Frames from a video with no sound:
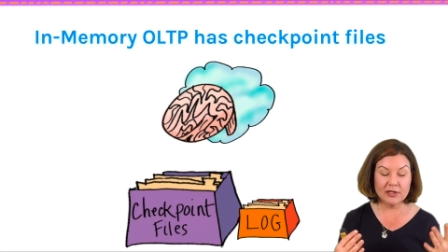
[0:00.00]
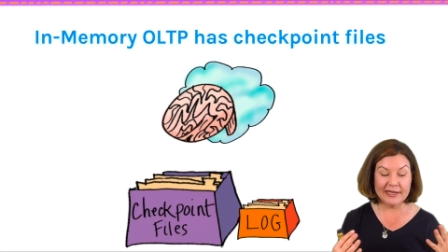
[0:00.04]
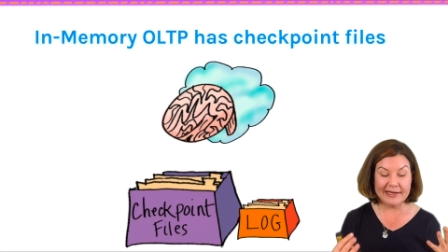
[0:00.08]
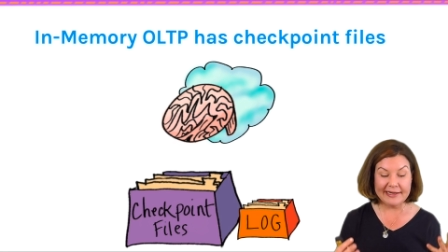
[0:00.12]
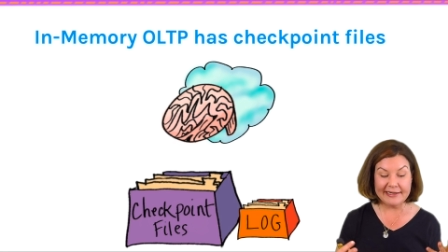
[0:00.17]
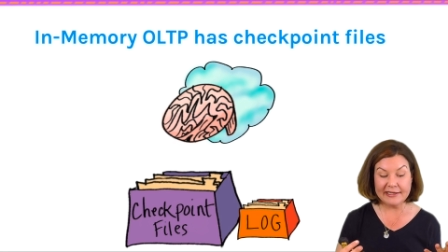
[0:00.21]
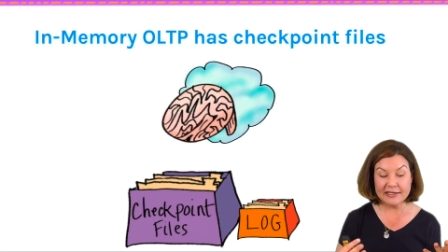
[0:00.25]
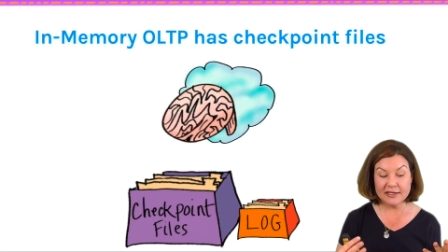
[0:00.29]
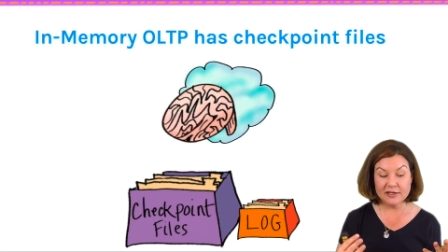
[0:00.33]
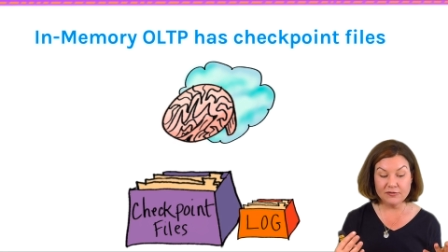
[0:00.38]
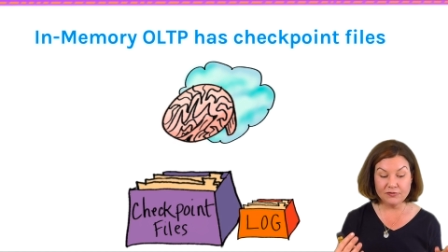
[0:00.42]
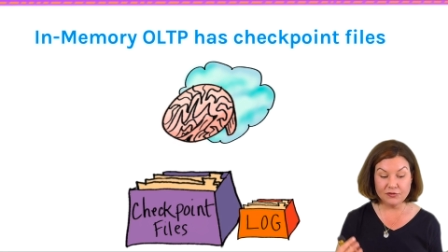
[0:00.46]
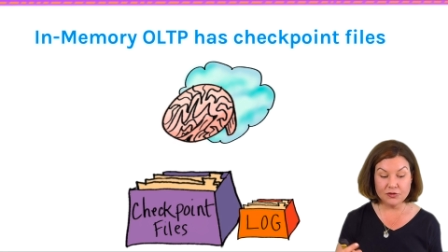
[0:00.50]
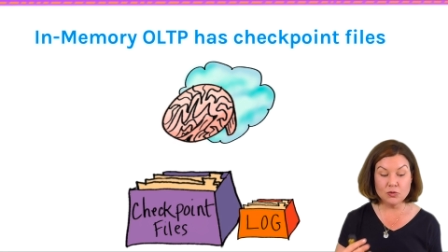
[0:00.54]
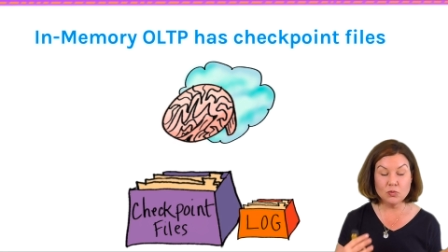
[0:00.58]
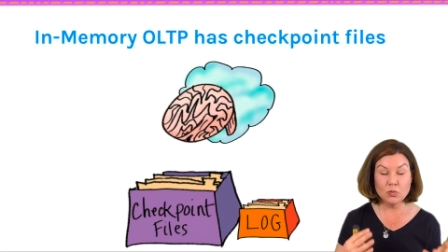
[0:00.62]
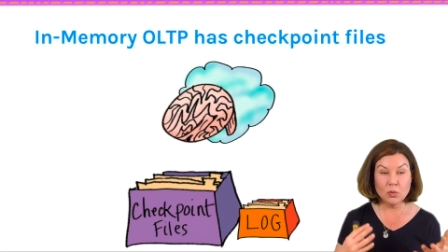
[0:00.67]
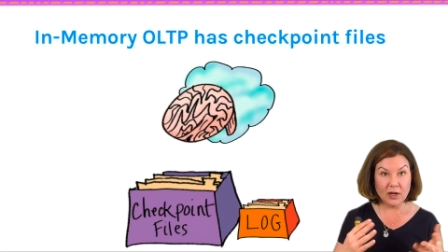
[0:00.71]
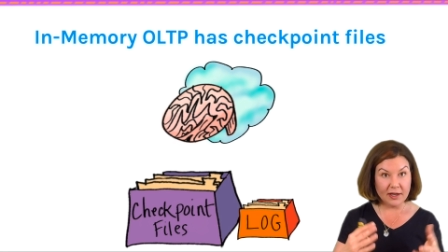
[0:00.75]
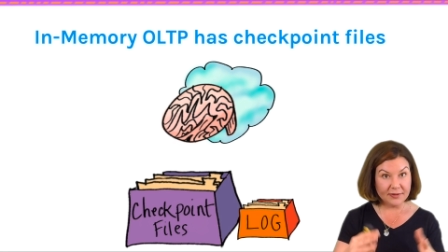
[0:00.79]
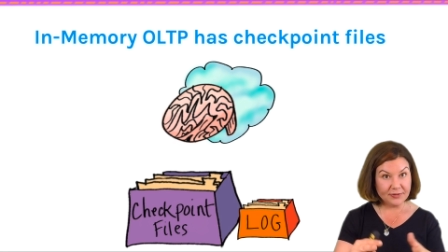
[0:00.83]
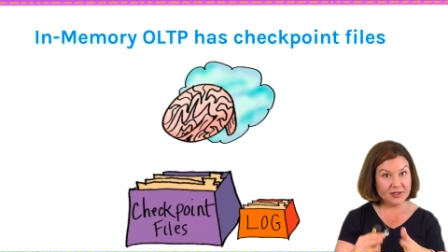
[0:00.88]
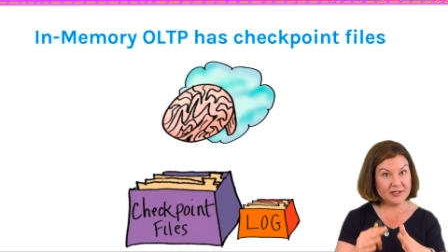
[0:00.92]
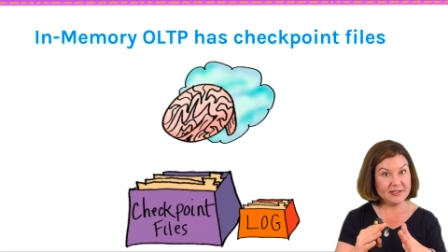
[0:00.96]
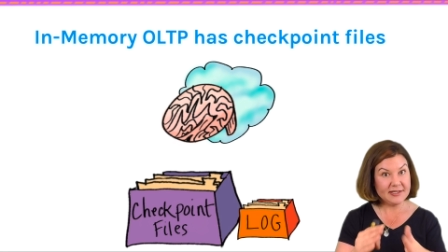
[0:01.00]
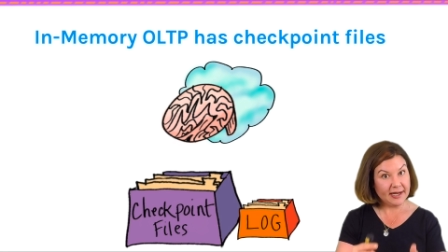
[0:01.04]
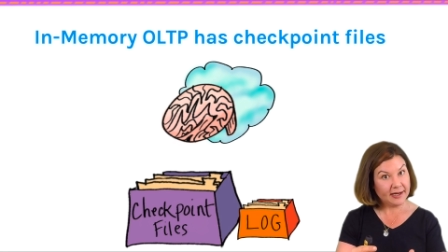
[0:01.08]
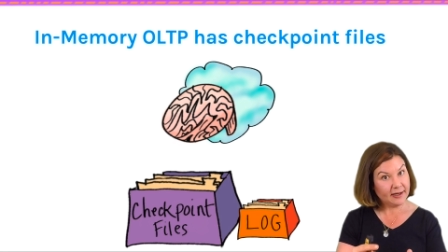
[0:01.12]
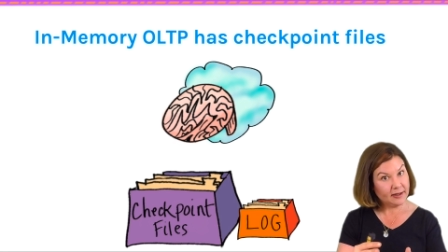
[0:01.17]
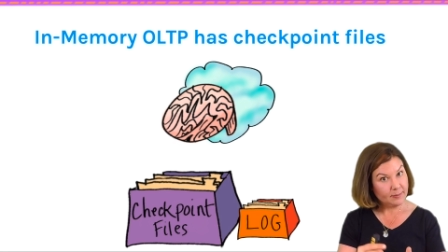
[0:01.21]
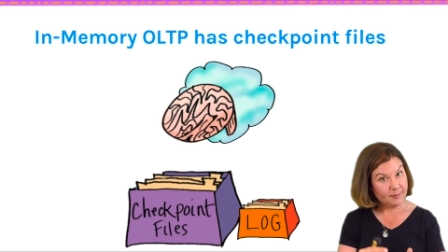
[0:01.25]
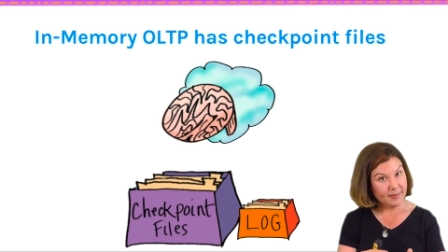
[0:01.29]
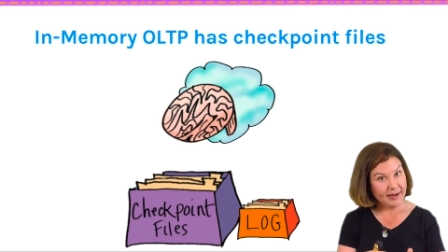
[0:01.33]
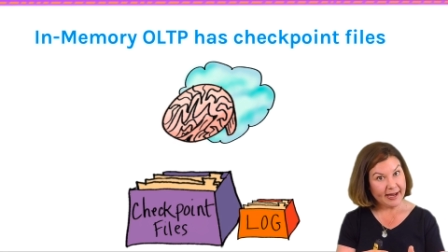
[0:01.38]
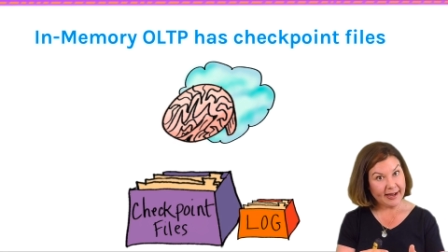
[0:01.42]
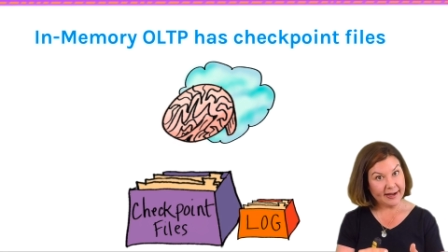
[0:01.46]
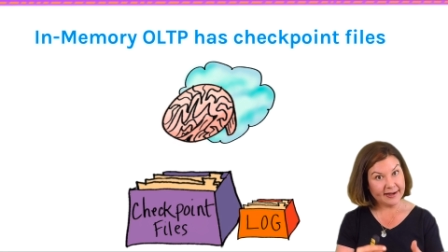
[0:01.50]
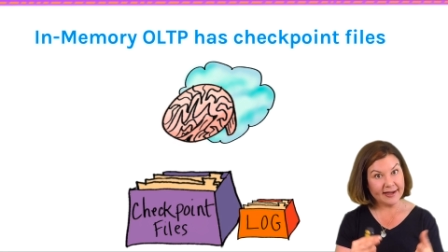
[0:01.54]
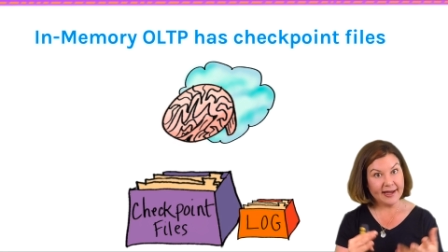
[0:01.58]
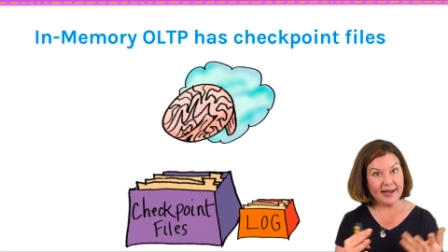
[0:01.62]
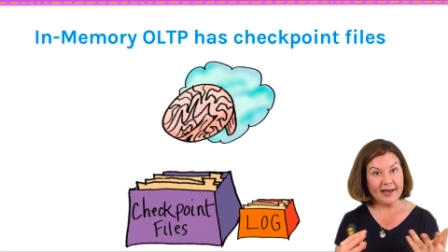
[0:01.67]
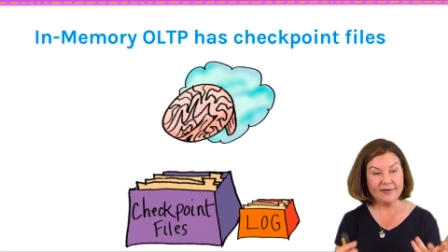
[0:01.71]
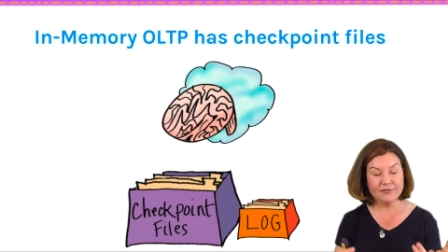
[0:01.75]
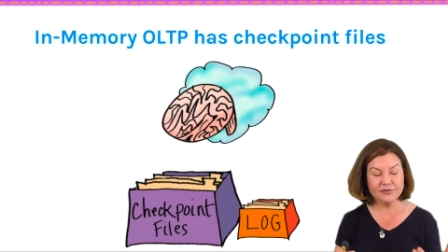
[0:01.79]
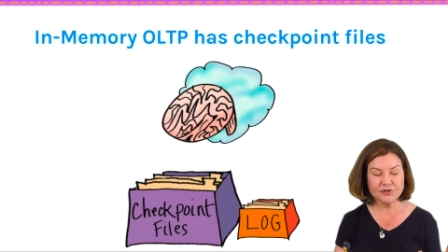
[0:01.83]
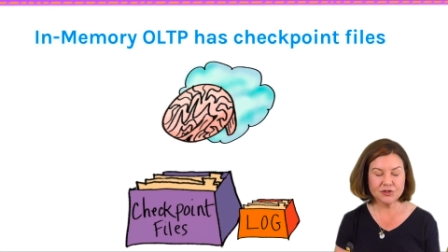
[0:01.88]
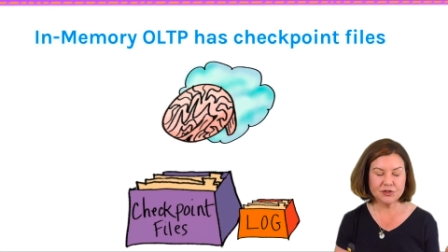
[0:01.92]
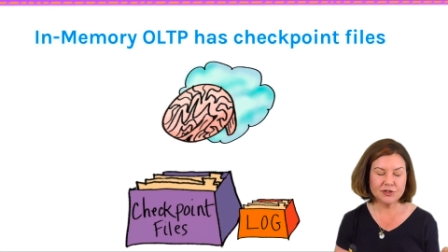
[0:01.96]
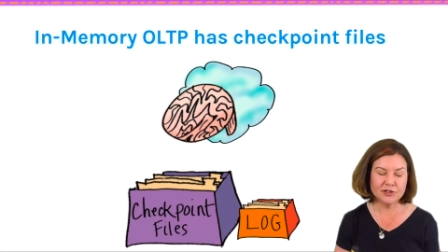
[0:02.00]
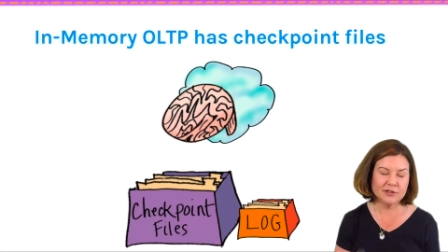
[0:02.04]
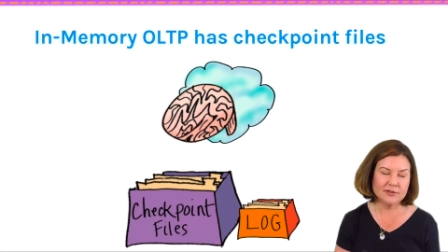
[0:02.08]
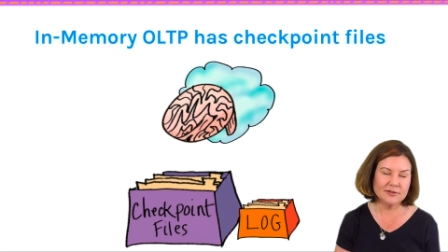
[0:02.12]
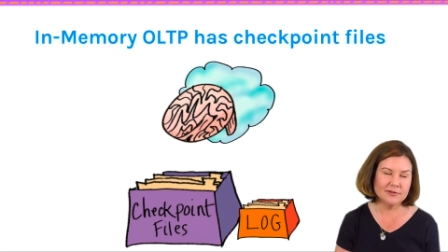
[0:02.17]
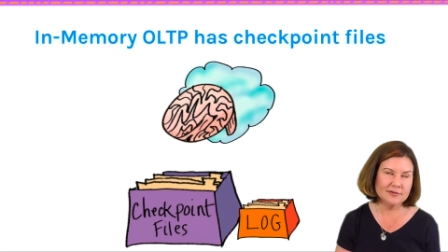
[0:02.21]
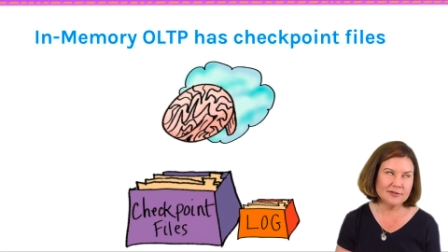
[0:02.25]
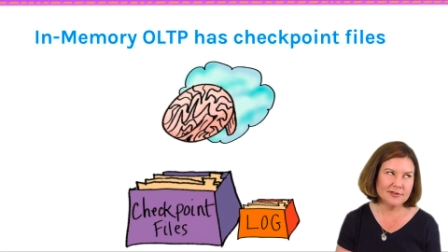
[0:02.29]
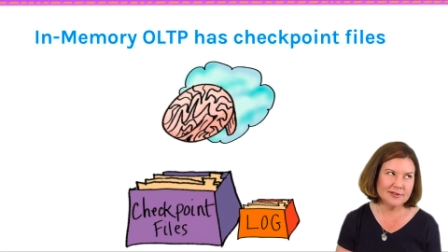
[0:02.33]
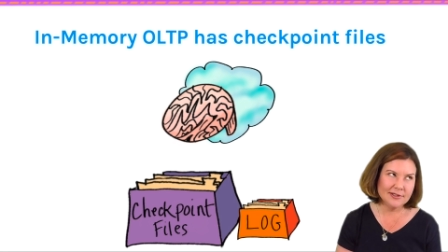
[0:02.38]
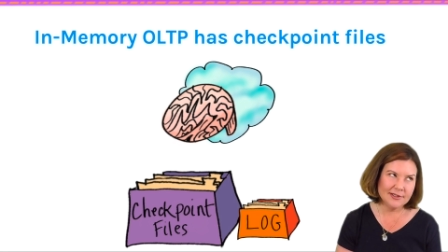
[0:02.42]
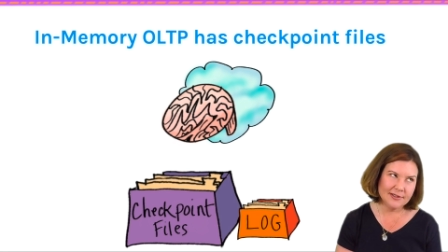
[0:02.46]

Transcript: Like if you want the data back after